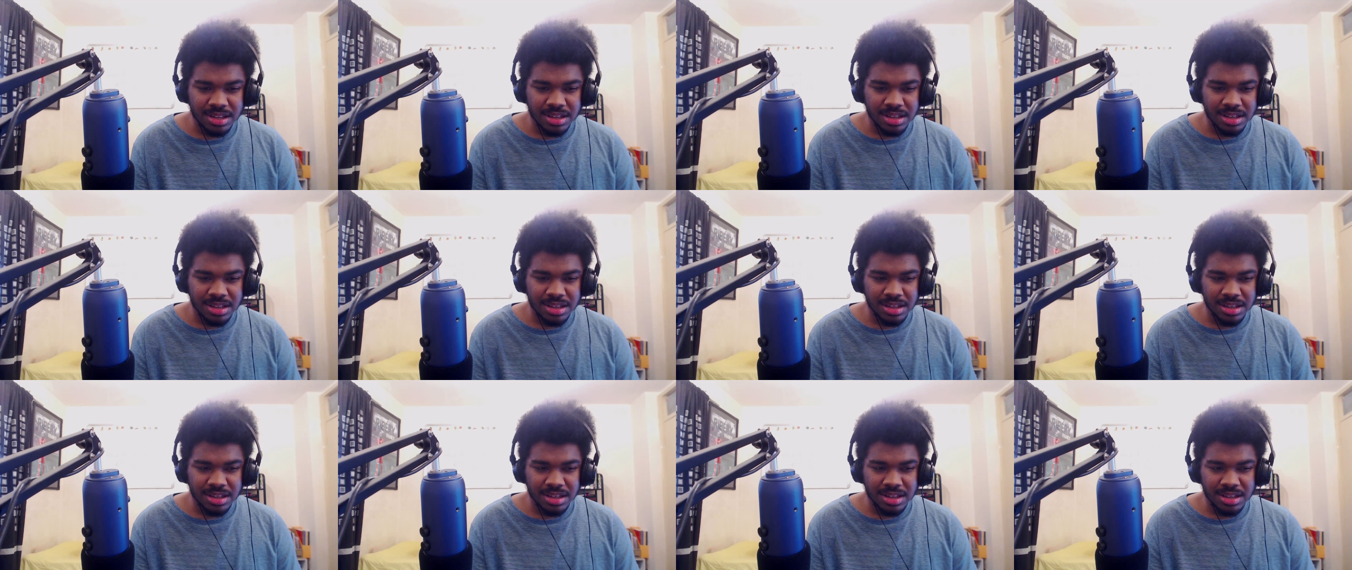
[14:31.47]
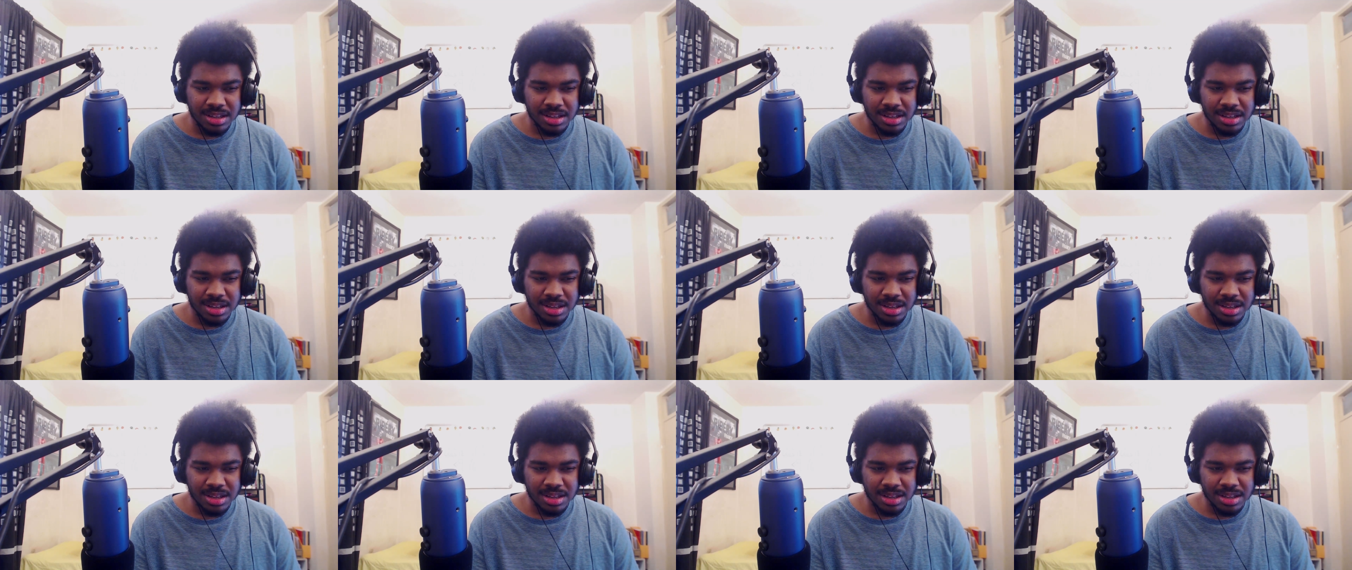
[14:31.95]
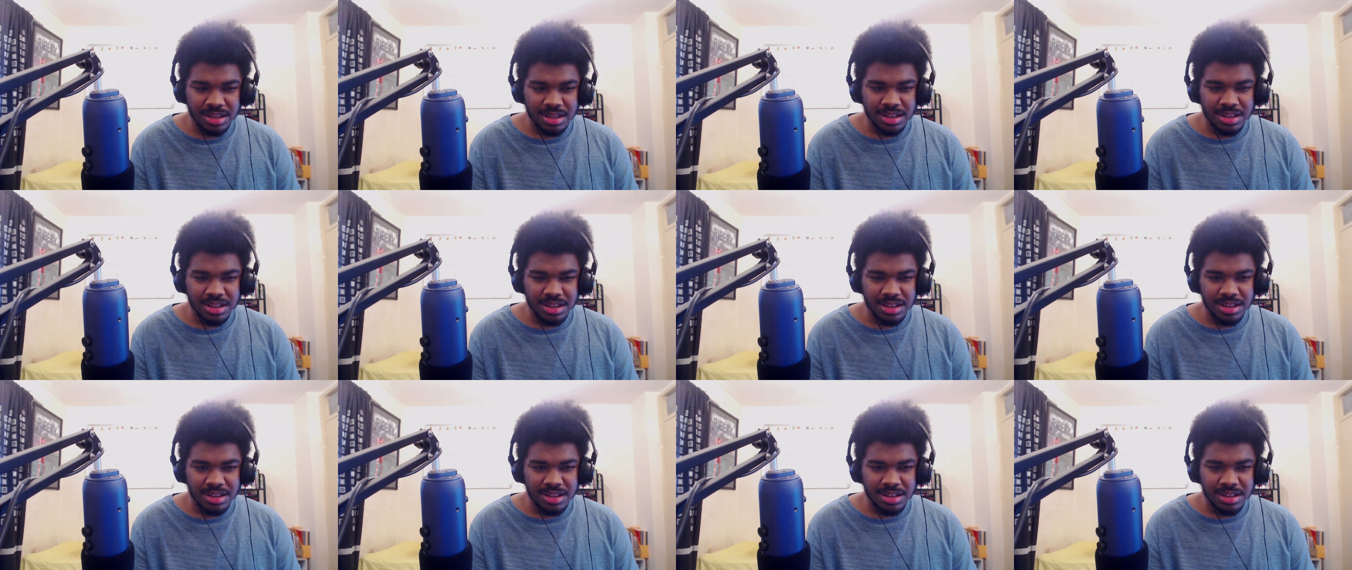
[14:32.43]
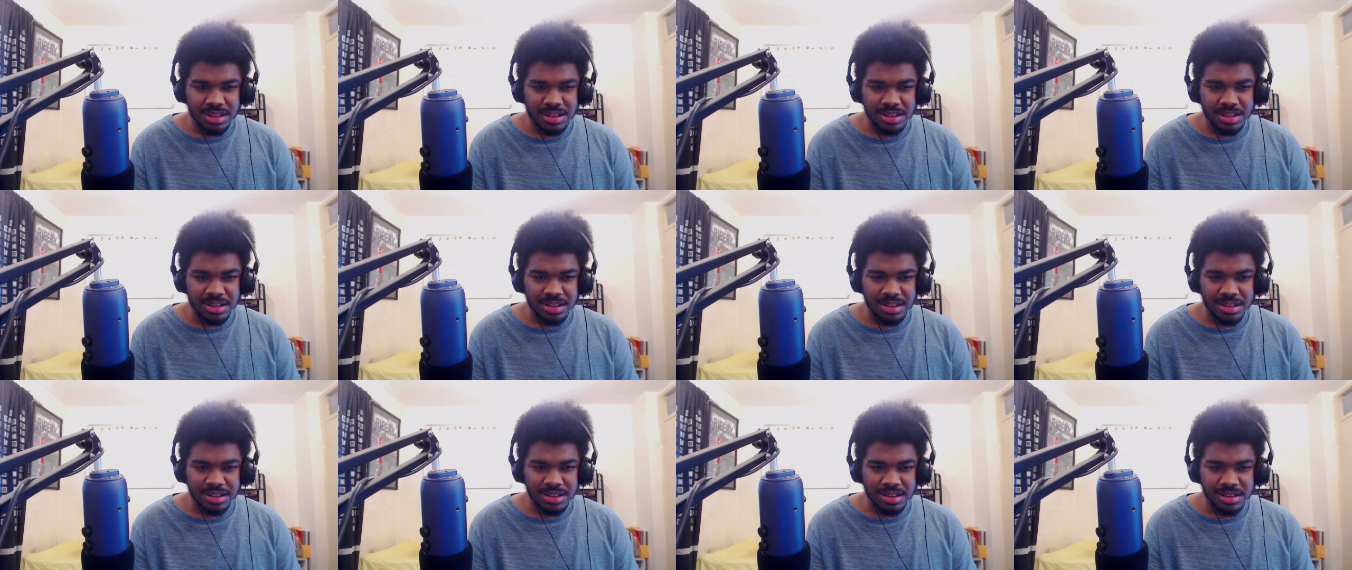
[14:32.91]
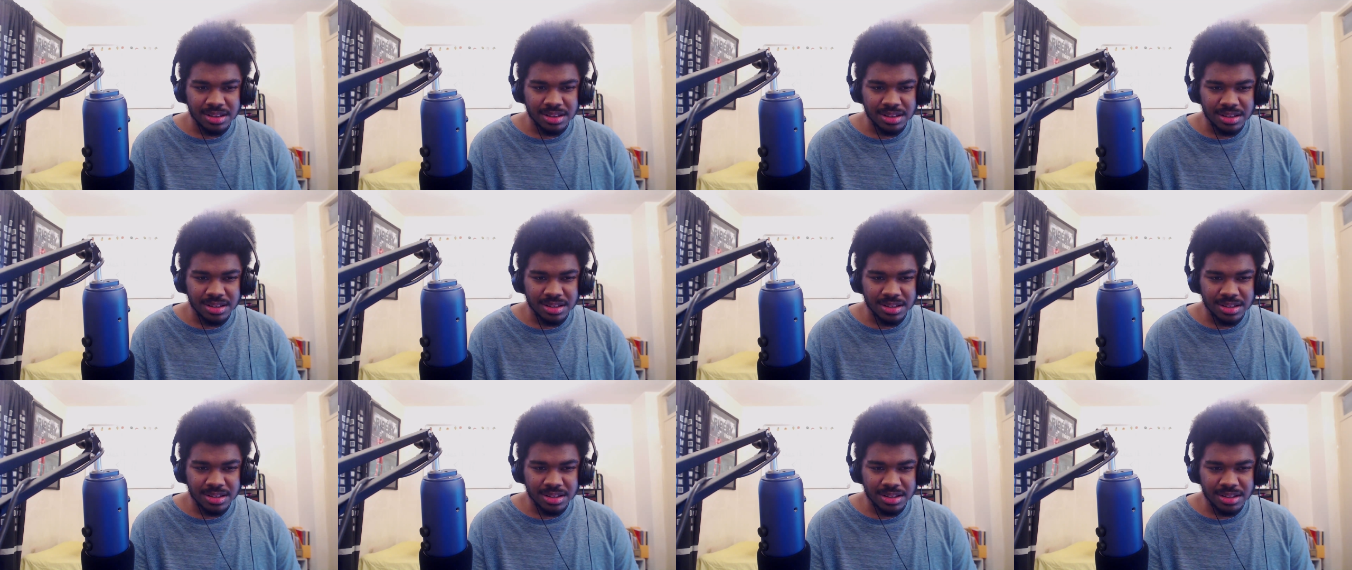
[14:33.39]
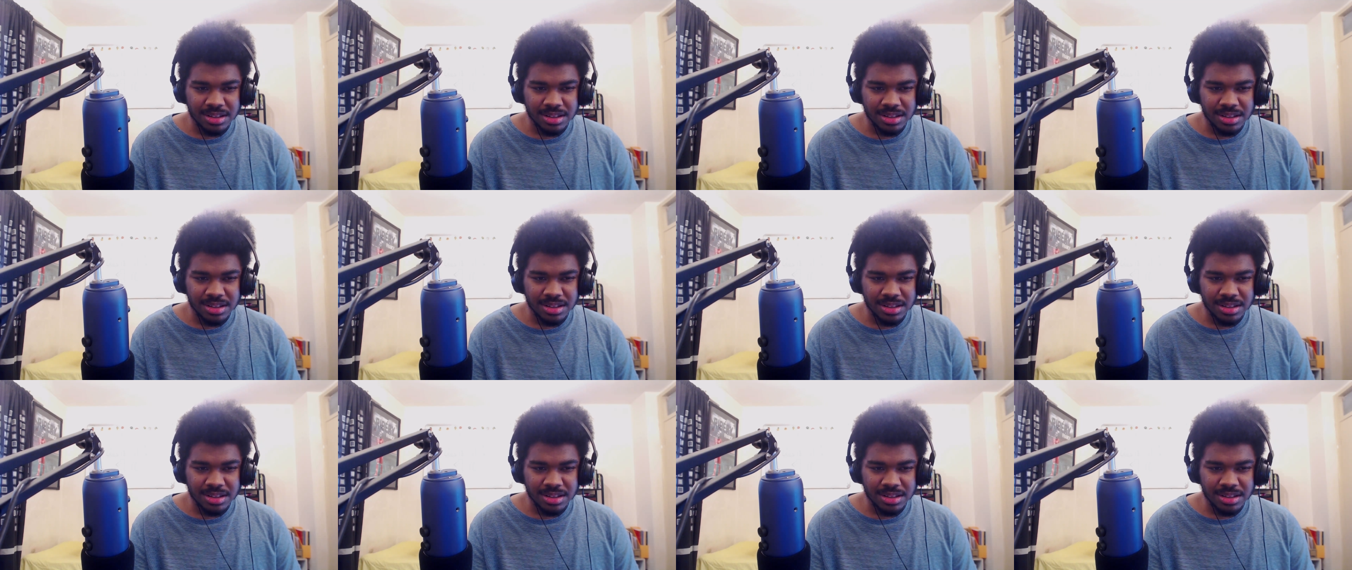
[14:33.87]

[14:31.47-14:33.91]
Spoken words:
Nothing is said.